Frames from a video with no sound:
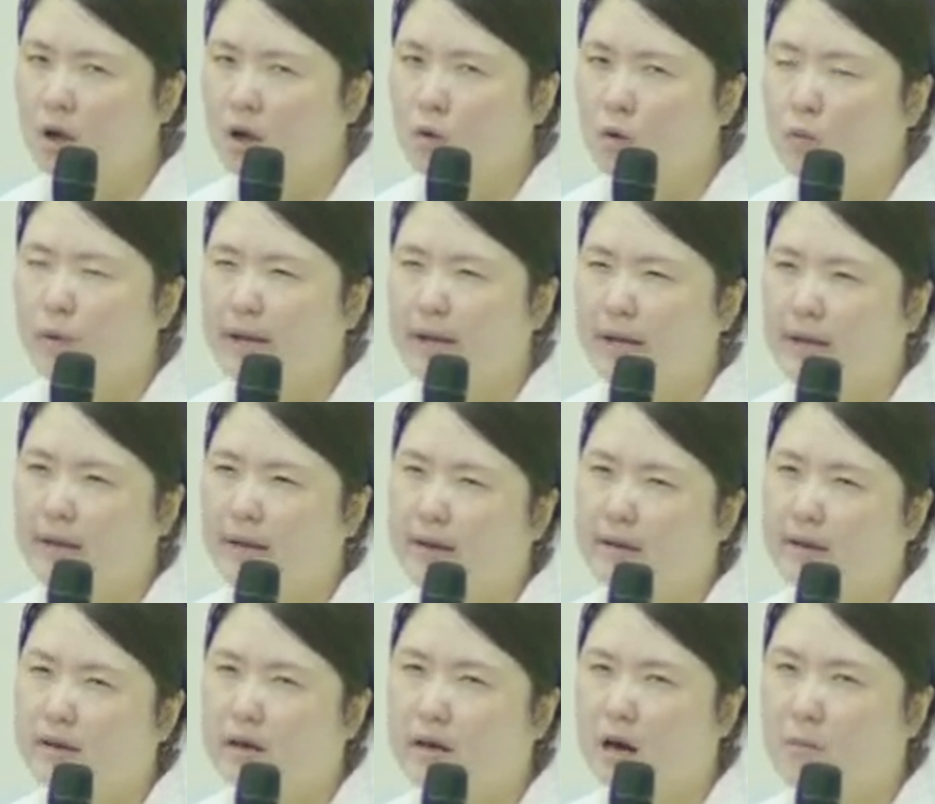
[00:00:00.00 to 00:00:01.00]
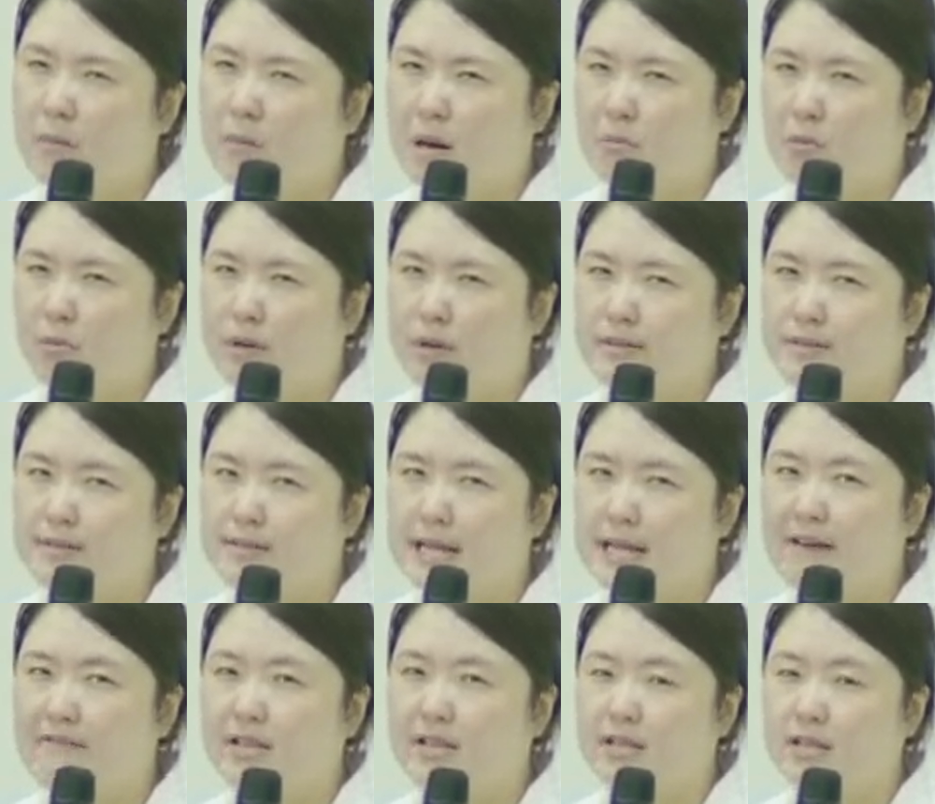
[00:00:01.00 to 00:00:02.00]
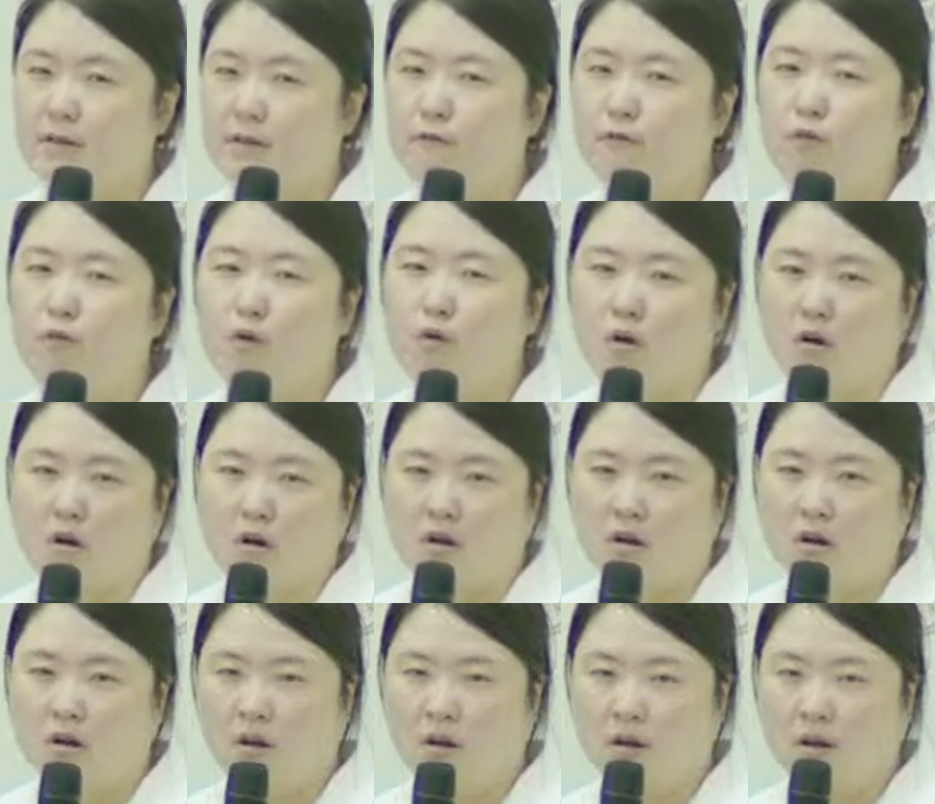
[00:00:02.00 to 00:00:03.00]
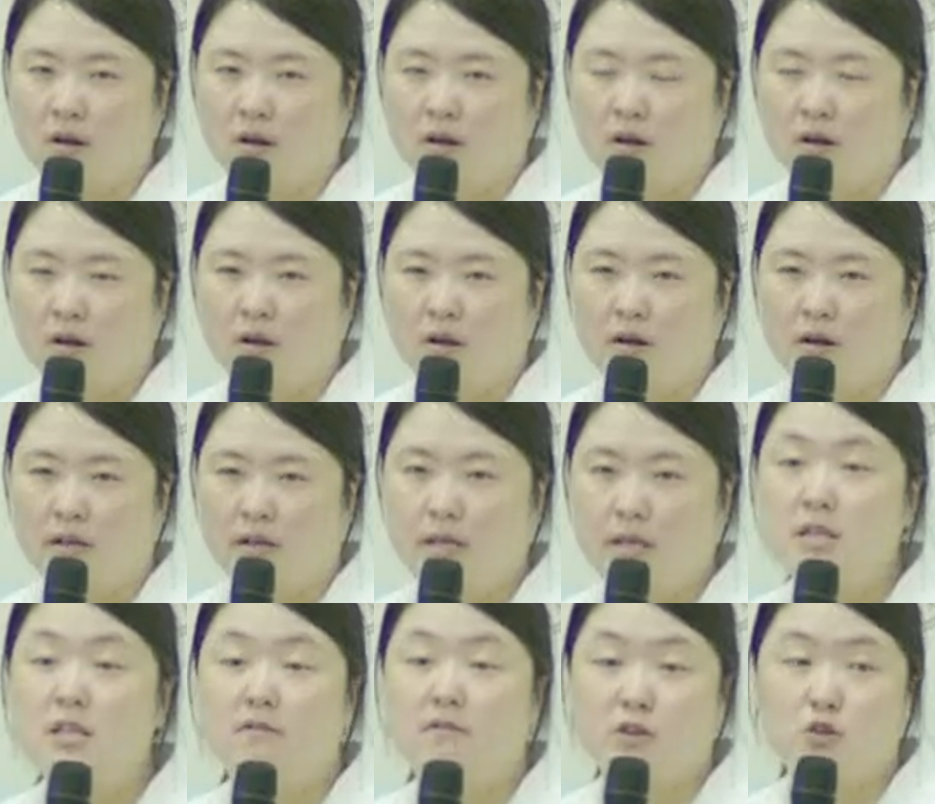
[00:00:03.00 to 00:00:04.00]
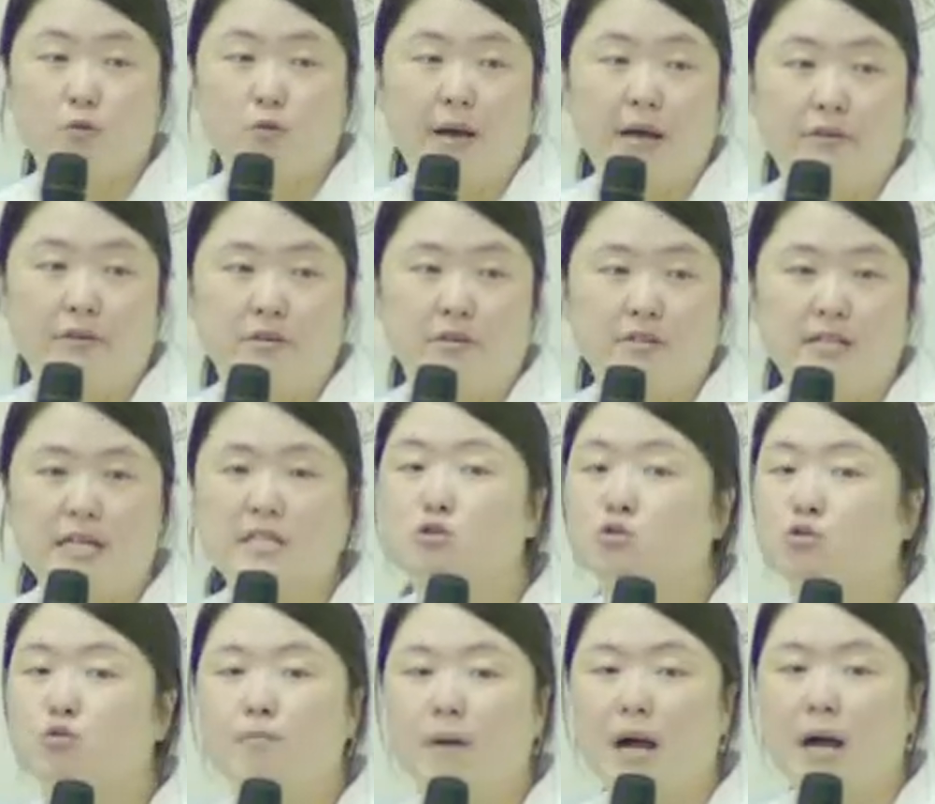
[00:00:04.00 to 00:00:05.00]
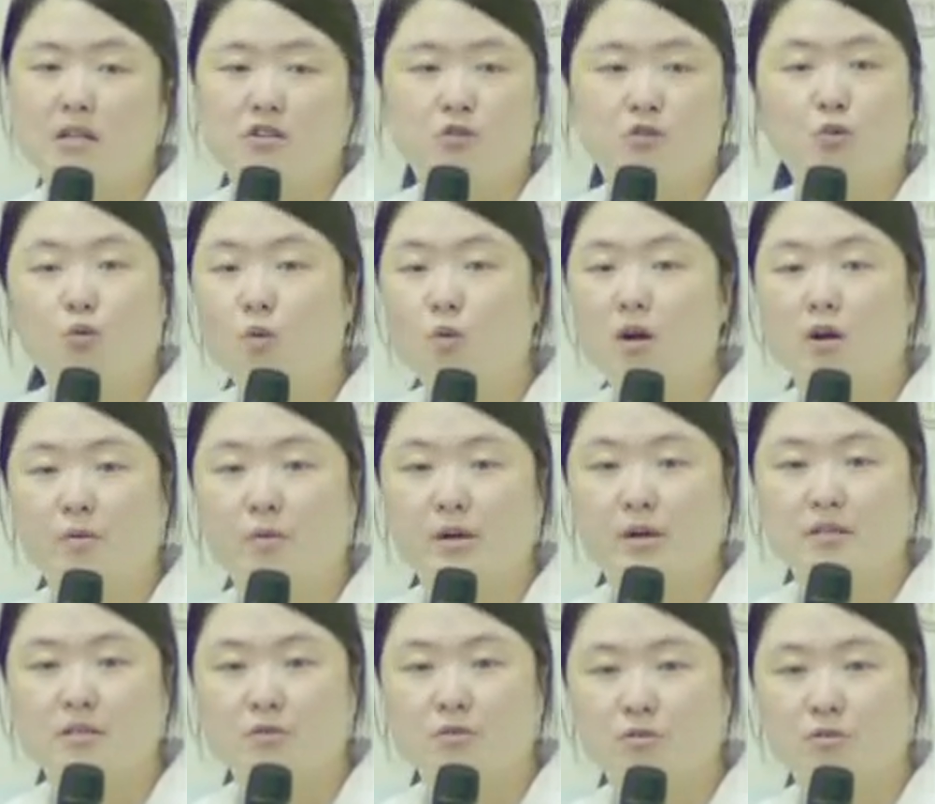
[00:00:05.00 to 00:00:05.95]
we come up with 74 individual patterns. That's too much to work with, you